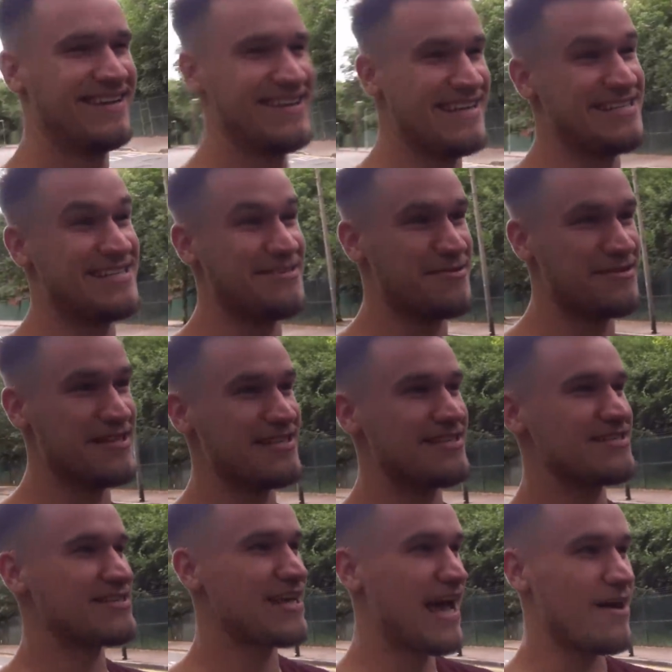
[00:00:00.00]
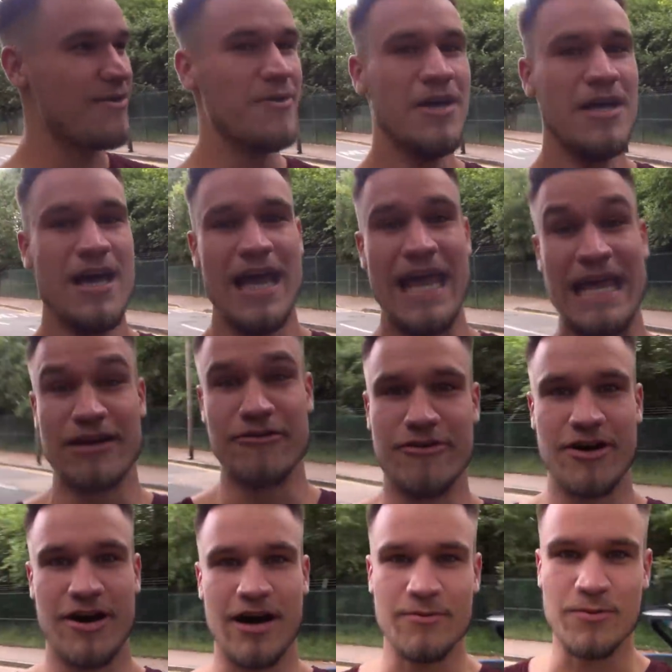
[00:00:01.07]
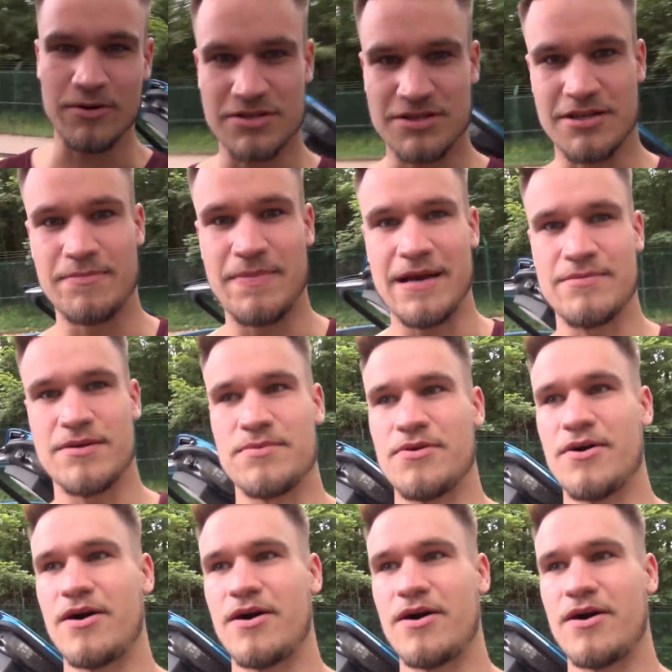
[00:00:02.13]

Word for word: this is this is how ignorant I was to the BMW